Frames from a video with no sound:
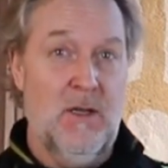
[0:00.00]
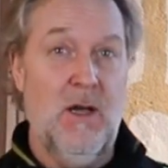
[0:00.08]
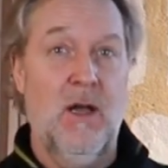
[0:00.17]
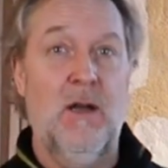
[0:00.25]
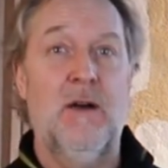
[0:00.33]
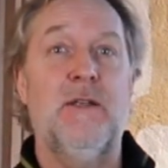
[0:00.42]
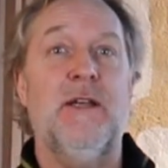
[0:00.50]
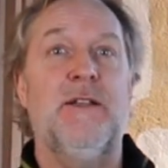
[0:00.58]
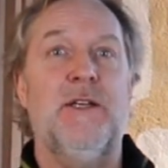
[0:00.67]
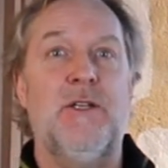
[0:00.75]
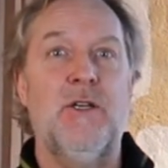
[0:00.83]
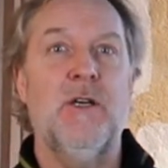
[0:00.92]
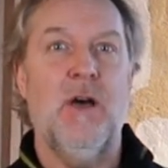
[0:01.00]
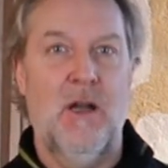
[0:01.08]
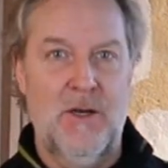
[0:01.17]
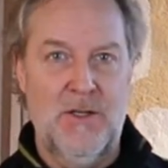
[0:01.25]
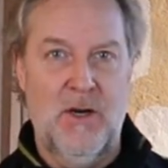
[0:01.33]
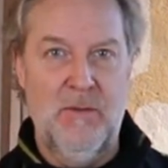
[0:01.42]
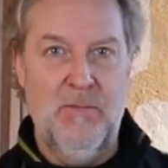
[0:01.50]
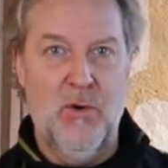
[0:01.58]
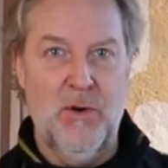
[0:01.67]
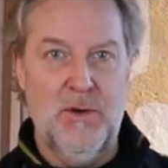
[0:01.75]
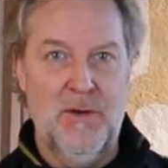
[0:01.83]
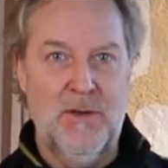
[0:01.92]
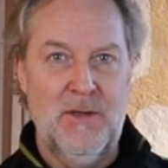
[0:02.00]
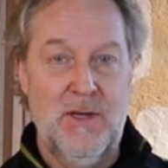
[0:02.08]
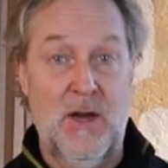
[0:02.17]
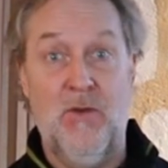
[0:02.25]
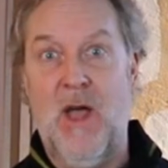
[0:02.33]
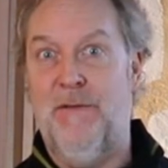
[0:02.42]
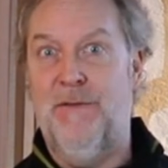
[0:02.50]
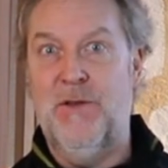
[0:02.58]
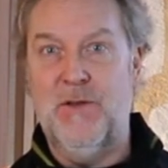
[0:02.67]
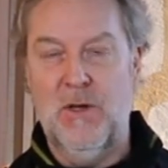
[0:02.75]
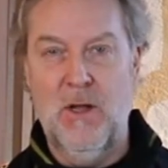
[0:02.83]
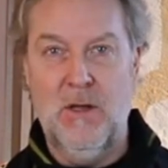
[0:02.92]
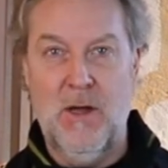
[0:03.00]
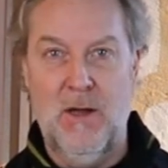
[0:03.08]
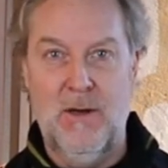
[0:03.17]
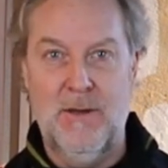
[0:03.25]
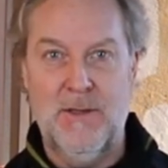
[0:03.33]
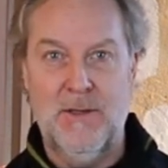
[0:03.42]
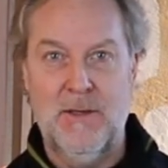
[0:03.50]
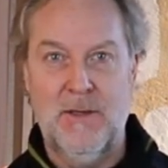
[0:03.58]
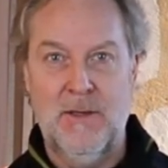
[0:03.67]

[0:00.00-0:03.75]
colors and digital colors are important. Here we have physical colors.